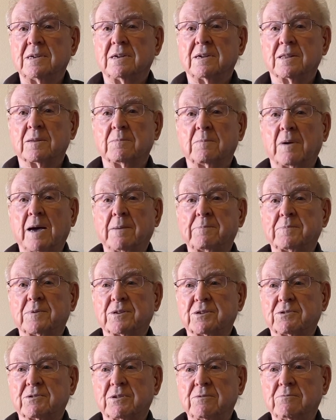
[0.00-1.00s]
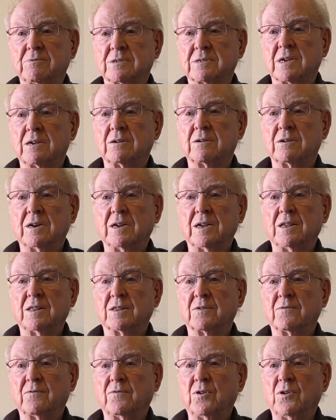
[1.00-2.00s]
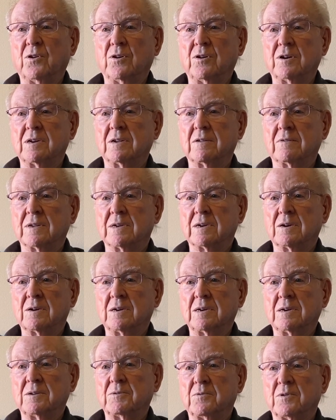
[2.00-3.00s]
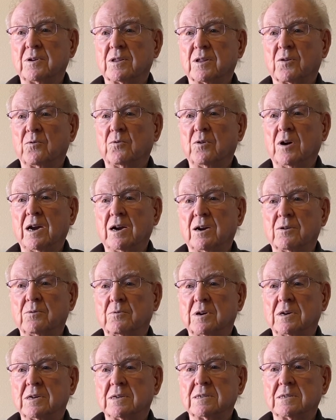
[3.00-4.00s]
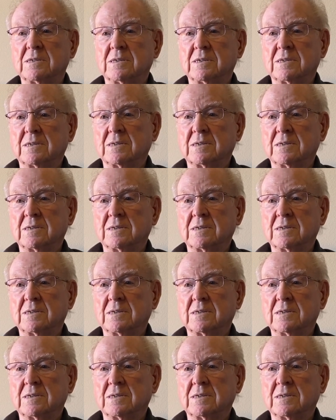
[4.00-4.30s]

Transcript: The baptistry was underneath the floor of where the choir was.